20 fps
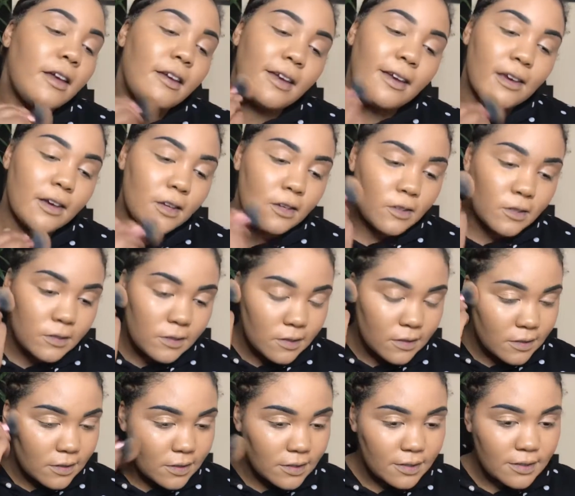angles
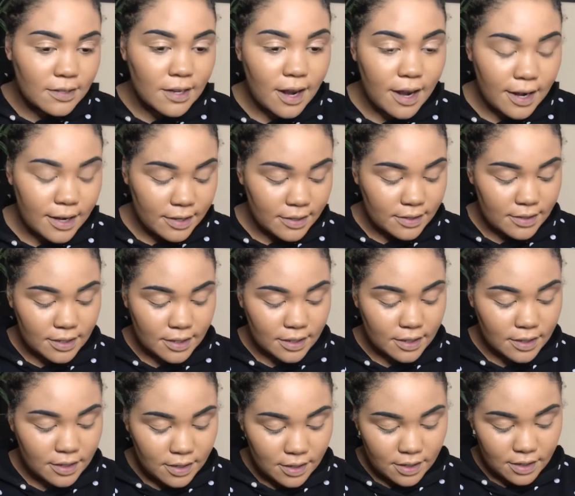and designs
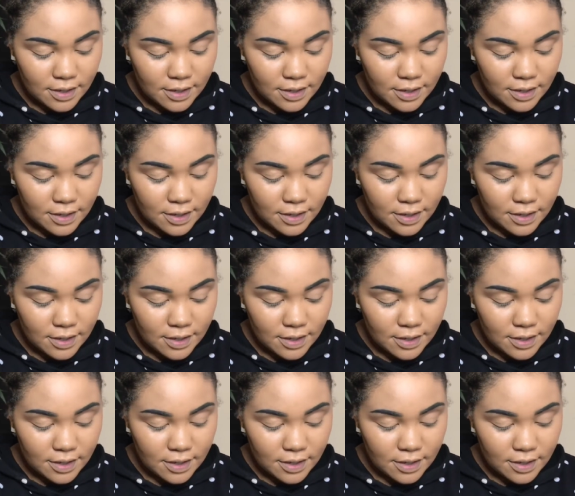and